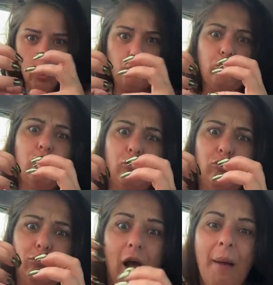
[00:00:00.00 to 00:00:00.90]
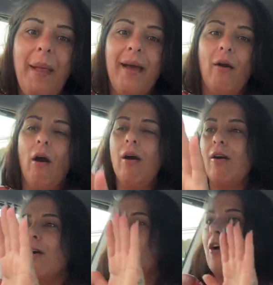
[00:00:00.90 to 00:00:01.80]
I'm like,
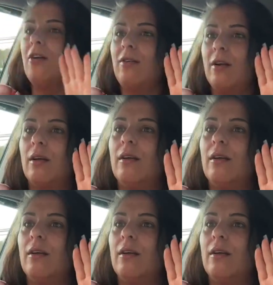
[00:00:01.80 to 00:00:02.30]
argh!